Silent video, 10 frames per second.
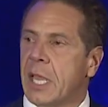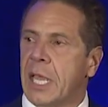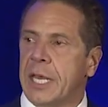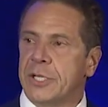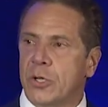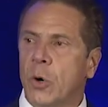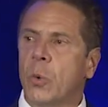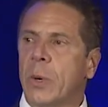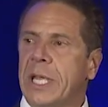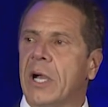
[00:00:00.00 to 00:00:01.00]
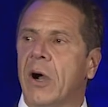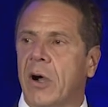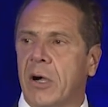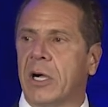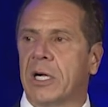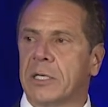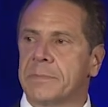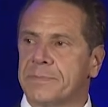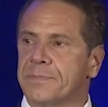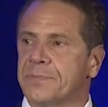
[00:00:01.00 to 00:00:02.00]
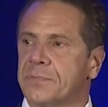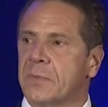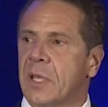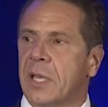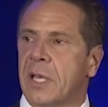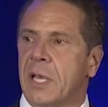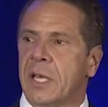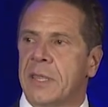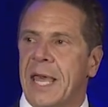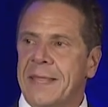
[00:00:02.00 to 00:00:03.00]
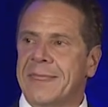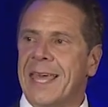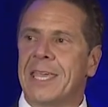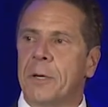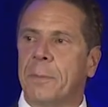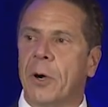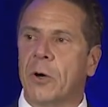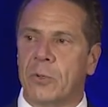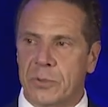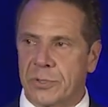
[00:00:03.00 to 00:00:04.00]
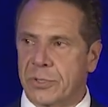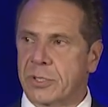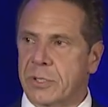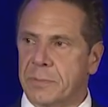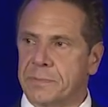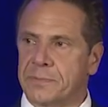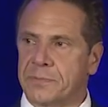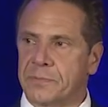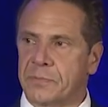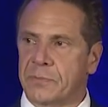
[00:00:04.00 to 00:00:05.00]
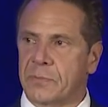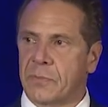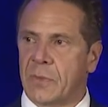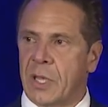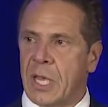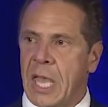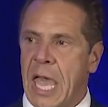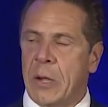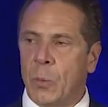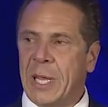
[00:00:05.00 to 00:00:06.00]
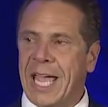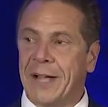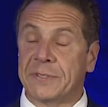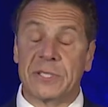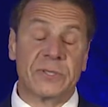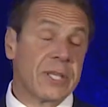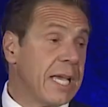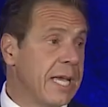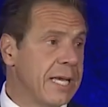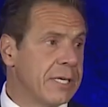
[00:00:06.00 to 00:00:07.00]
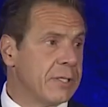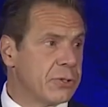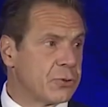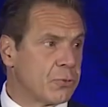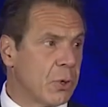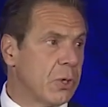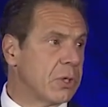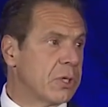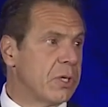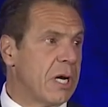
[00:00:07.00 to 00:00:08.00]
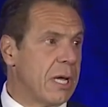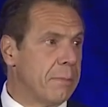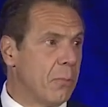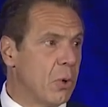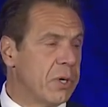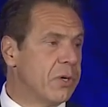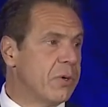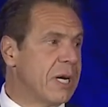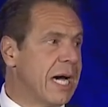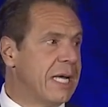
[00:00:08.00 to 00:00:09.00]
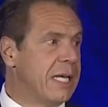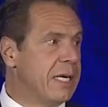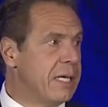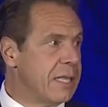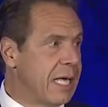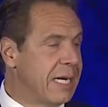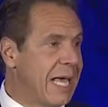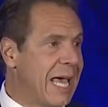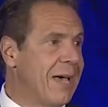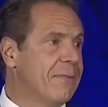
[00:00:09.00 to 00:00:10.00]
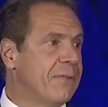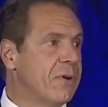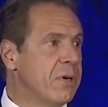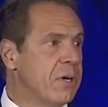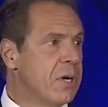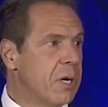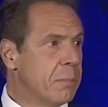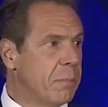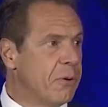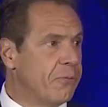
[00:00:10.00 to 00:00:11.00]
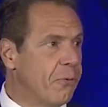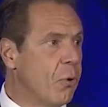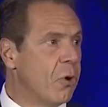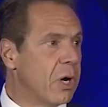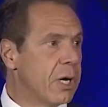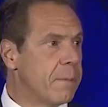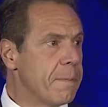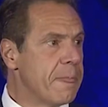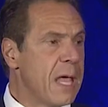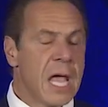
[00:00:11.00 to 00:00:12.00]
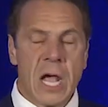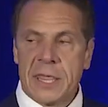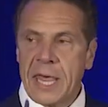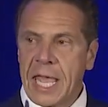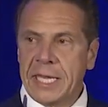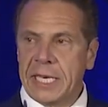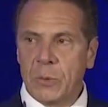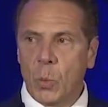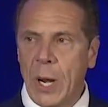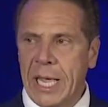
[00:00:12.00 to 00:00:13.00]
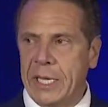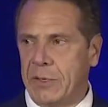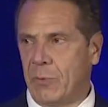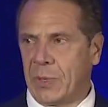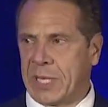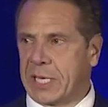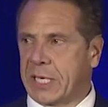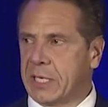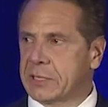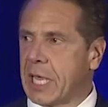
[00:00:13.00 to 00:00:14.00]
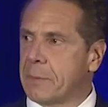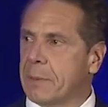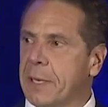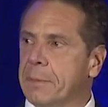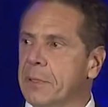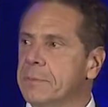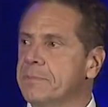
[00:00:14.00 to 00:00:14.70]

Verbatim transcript: It is who we are that they oppose. And we have to stand stronger and more united than ever before. They didn't win when they killed eight people